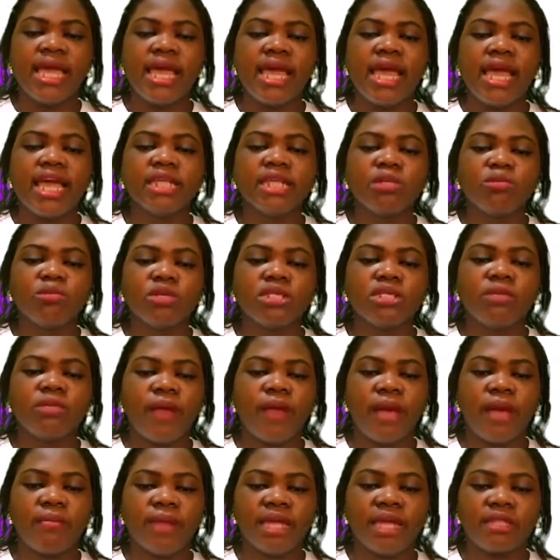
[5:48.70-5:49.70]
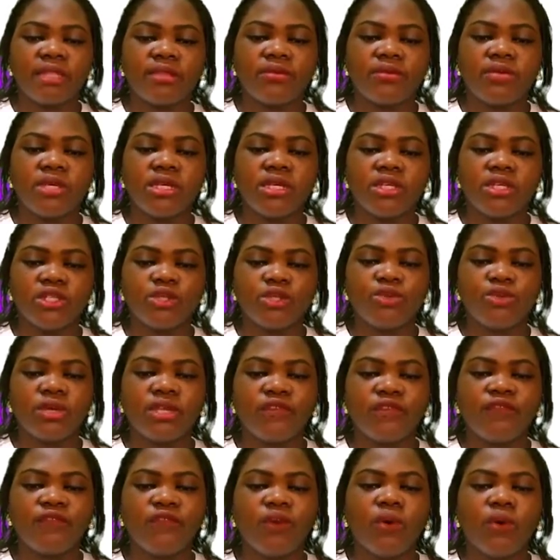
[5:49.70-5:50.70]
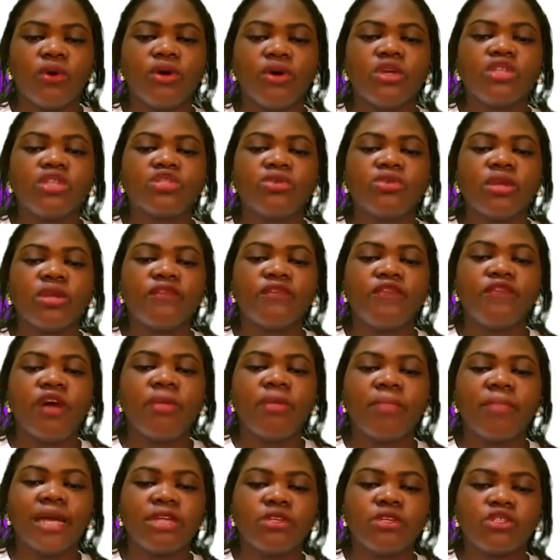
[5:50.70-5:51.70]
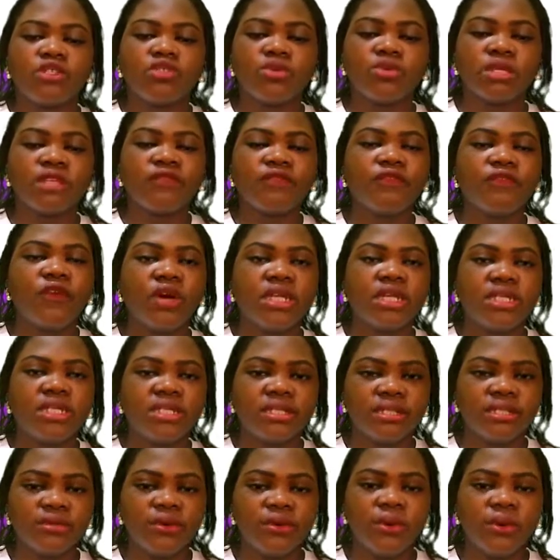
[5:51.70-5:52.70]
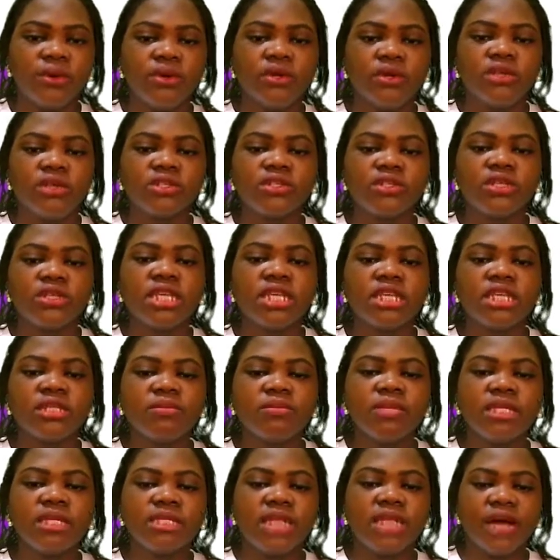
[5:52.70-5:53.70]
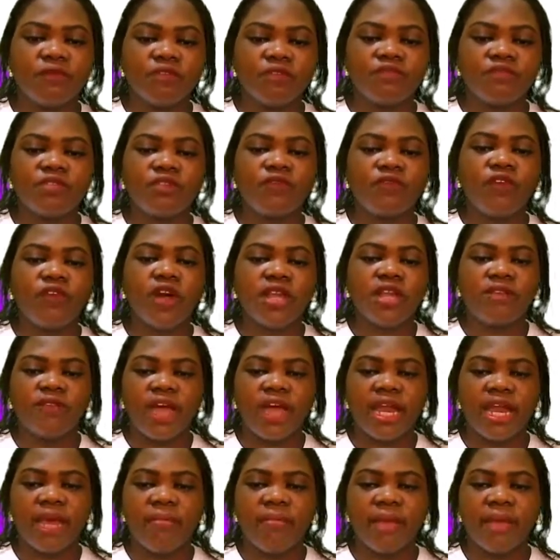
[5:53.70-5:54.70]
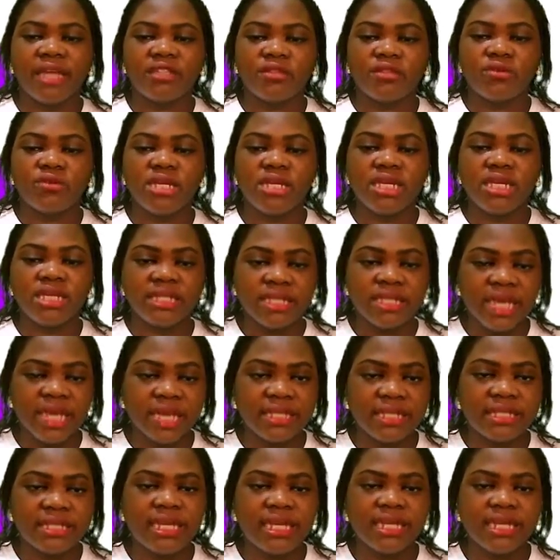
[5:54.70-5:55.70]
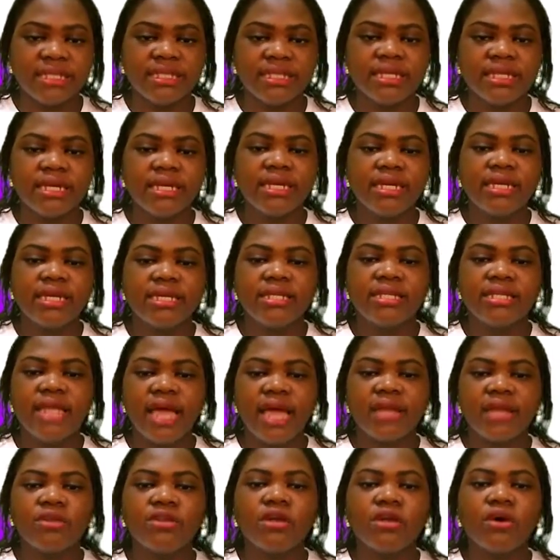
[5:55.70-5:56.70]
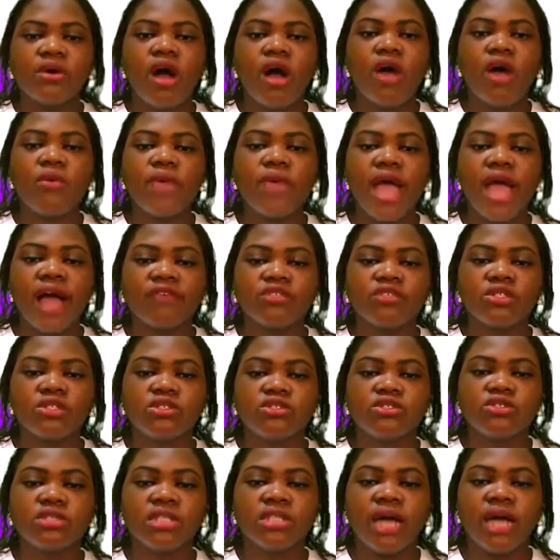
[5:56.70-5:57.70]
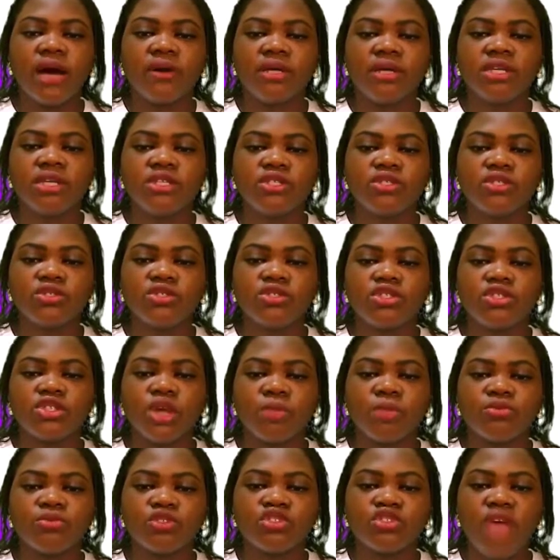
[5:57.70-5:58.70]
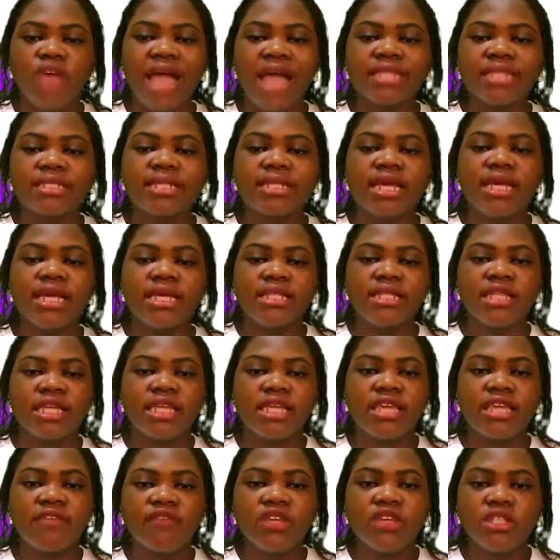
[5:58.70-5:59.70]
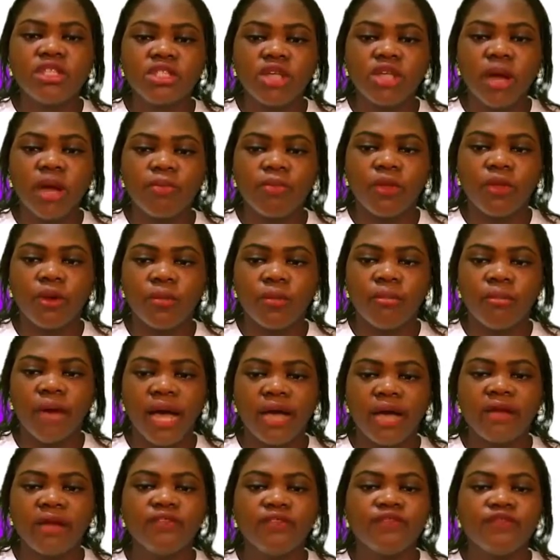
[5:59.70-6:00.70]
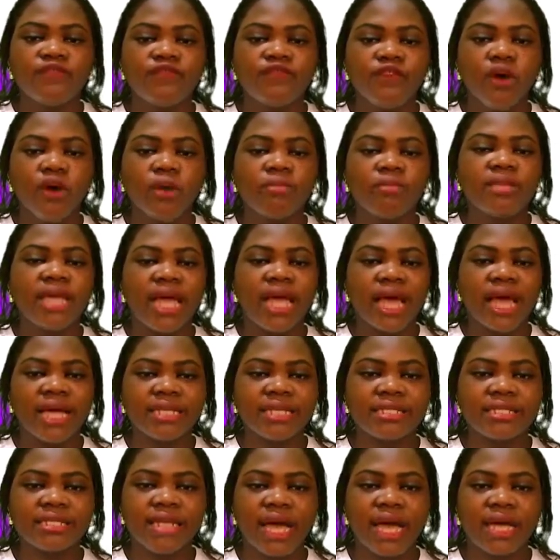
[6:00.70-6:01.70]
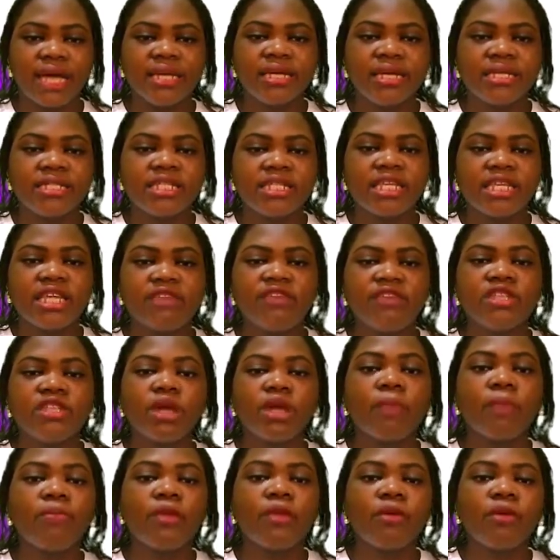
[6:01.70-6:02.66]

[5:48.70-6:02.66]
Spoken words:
8 multiplied by 3 is 24. 24 minus 24 is 0. So this means that 54 divided by 3 is 18. Then all we have to do now is to subtract the given top number from the answer. The given top